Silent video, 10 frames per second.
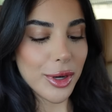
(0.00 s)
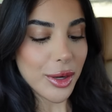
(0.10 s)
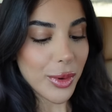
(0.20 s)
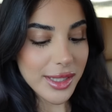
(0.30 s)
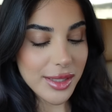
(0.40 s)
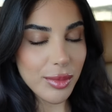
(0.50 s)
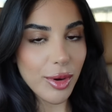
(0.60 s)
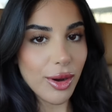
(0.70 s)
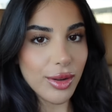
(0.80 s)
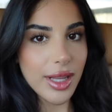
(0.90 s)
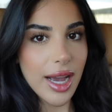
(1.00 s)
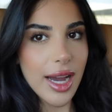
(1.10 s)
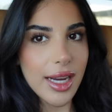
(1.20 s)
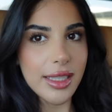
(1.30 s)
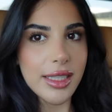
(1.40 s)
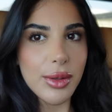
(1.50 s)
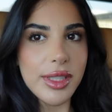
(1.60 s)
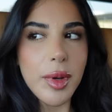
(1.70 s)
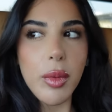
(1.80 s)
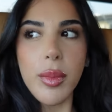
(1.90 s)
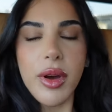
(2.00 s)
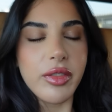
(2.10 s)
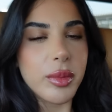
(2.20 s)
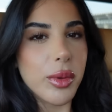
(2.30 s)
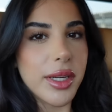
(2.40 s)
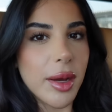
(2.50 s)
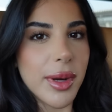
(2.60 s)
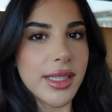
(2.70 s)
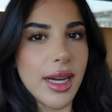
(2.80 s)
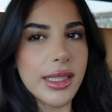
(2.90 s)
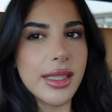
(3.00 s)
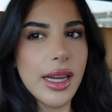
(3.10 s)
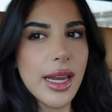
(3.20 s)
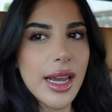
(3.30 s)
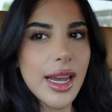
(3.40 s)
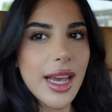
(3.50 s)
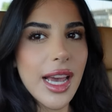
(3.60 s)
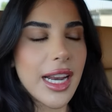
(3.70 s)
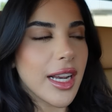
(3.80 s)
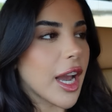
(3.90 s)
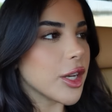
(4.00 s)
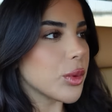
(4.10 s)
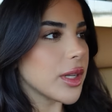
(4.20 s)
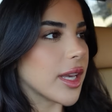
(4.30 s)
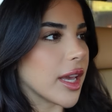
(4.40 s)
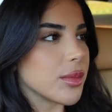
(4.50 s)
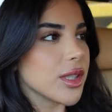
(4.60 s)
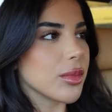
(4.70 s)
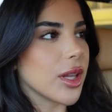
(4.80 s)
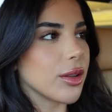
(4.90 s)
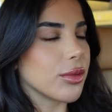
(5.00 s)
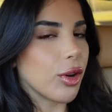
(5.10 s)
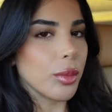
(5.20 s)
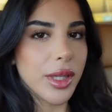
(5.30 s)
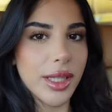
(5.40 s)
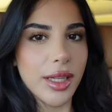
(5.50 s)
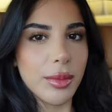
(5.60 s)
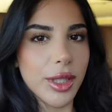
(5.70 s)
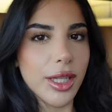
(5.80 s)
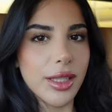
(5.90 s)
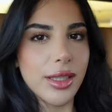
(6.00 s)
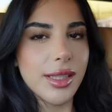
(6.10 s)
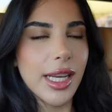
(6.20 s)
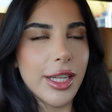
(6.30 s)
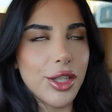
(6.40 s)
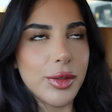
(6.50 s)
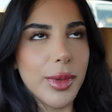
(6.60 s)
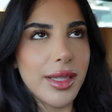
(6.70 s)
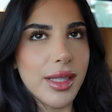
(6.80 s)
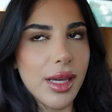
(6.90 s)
On our way to the mall, and I was thinking about what perfume I want to get my dad. And I kind of want to get him something from here because then it just makes